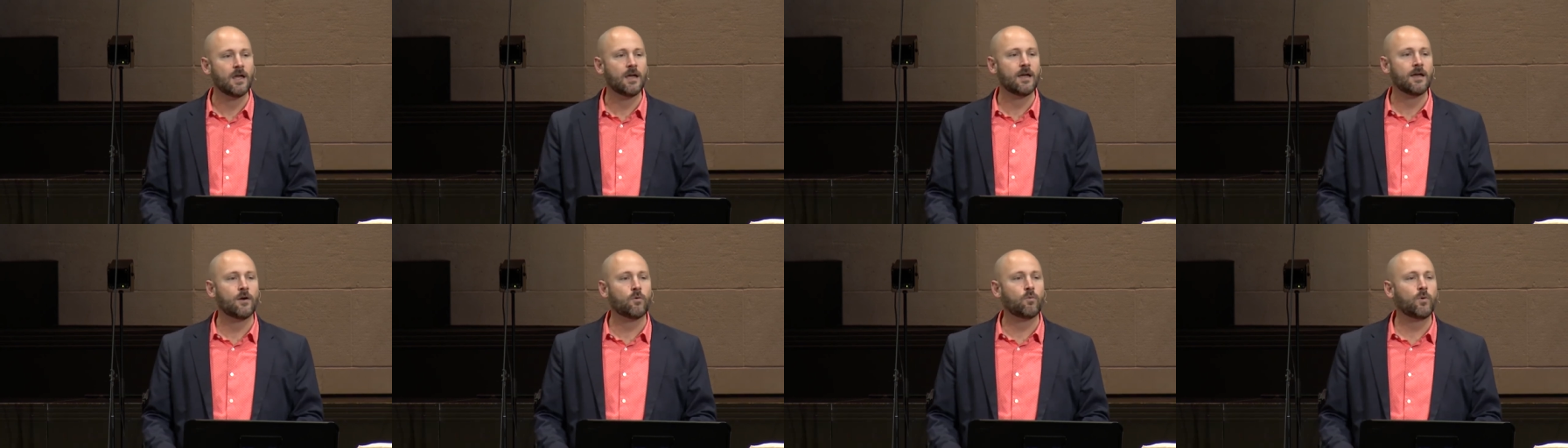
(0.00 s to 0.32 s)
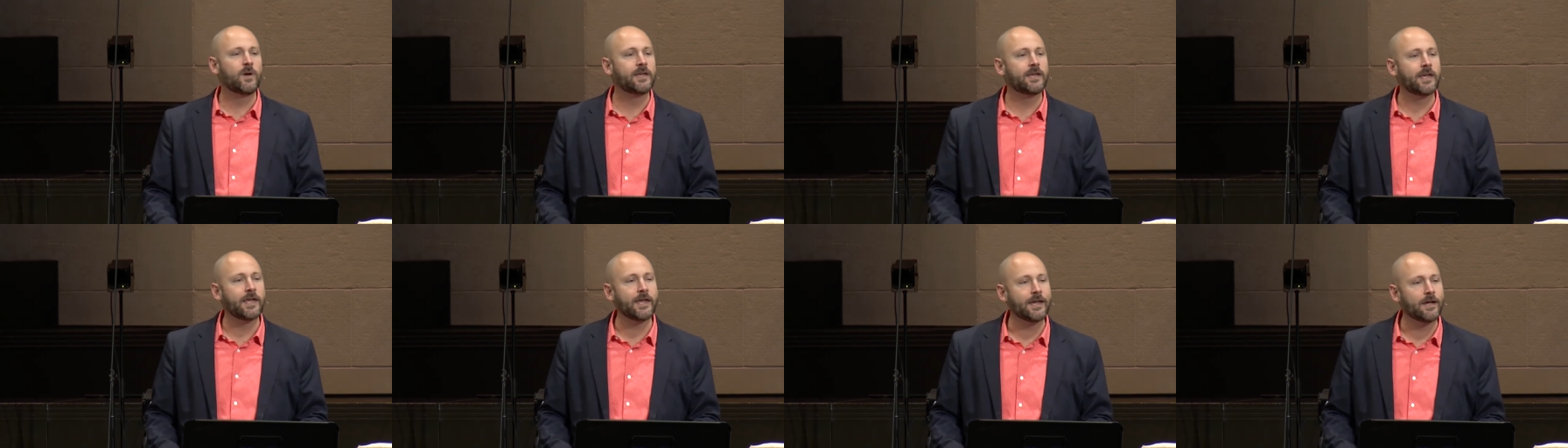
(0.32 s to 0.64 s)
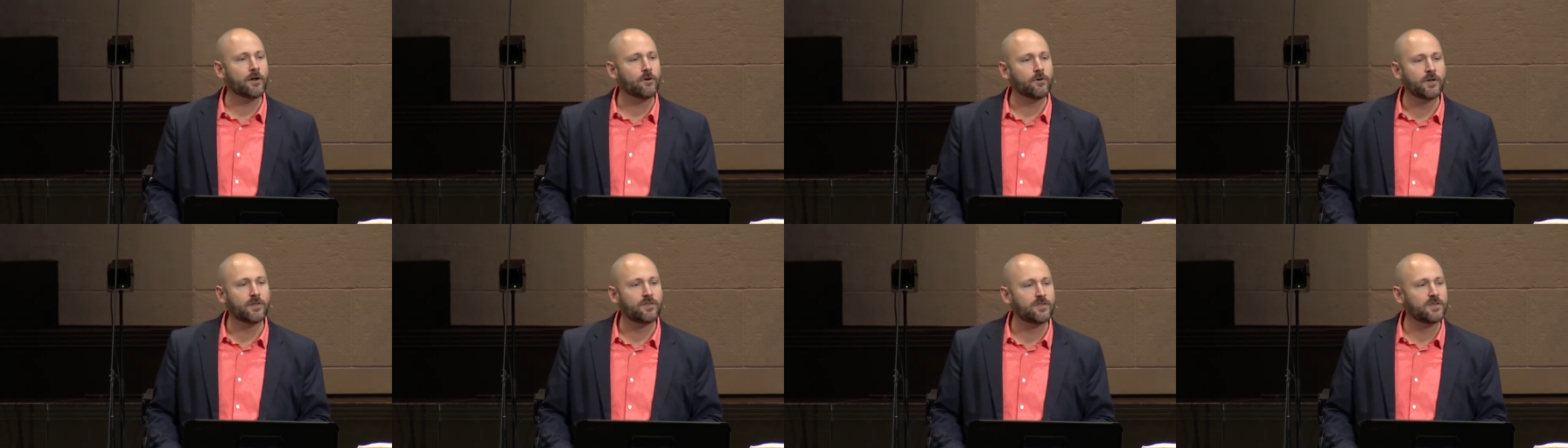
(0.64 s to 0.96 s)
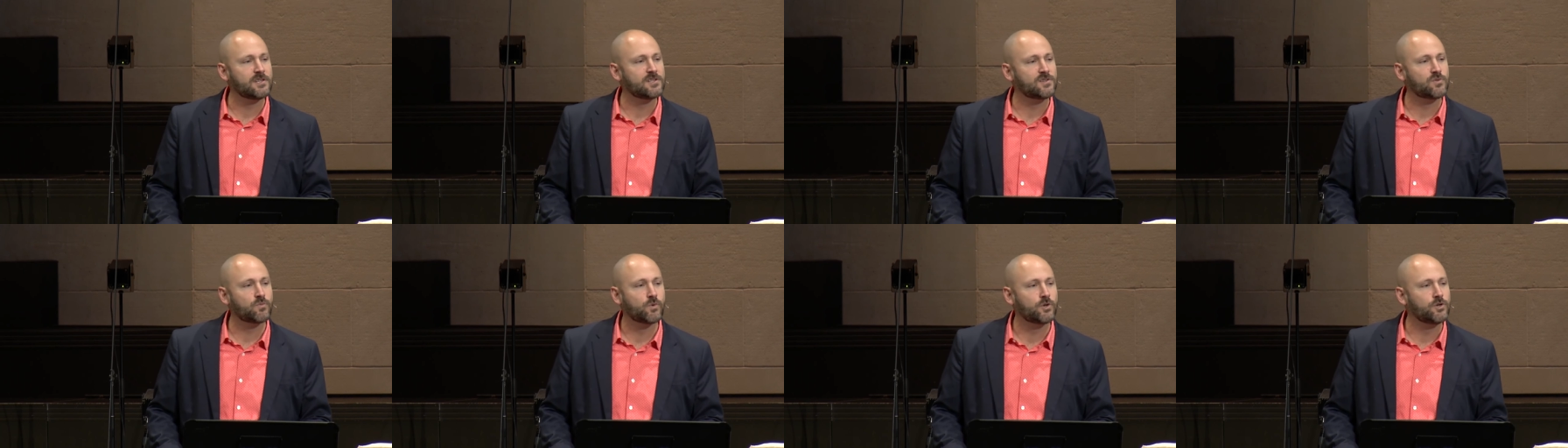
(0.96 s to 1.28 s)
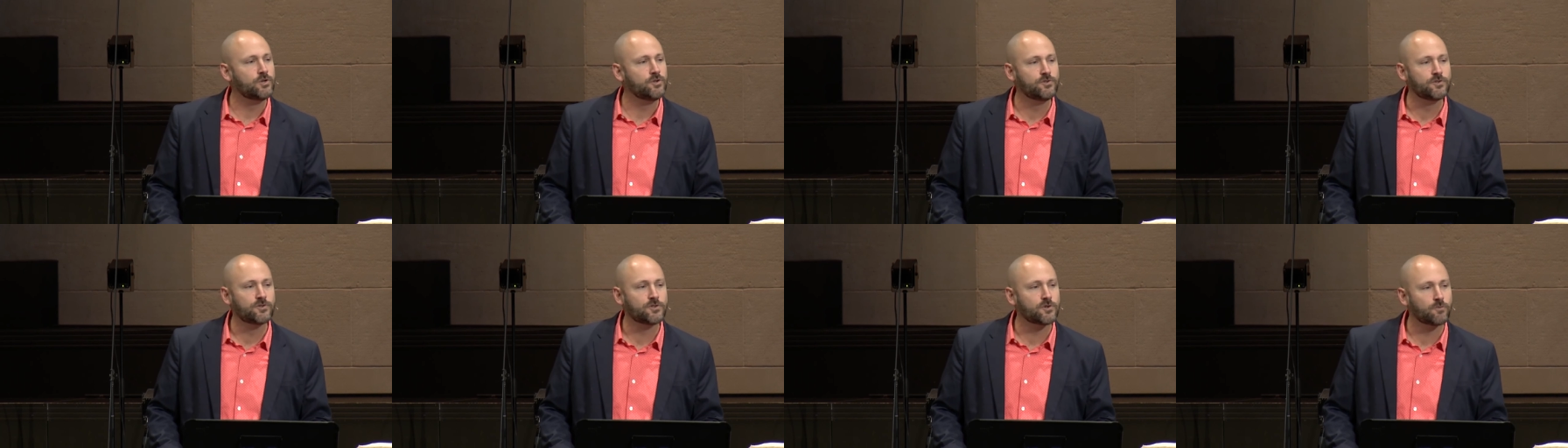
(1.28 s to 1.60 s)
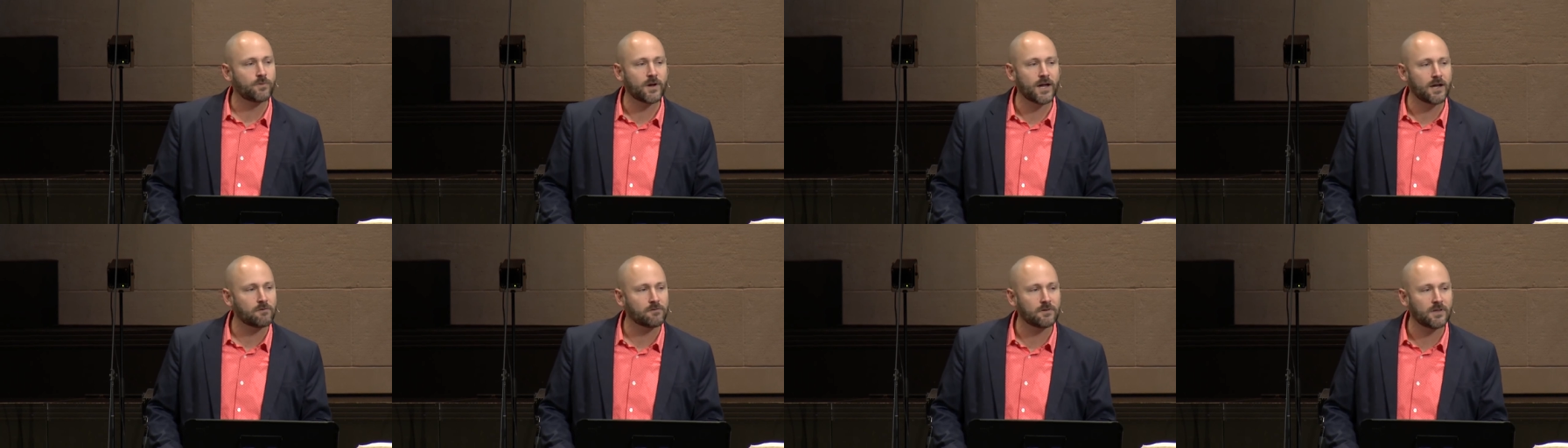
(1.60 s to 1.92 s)
We carry these wounds
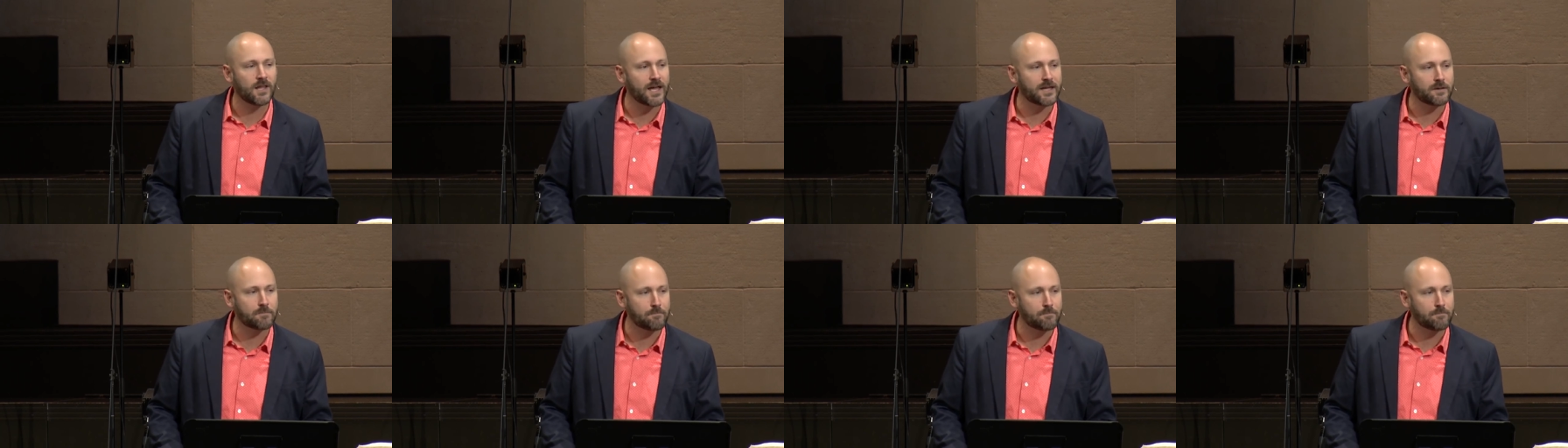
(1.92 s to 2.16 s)
around like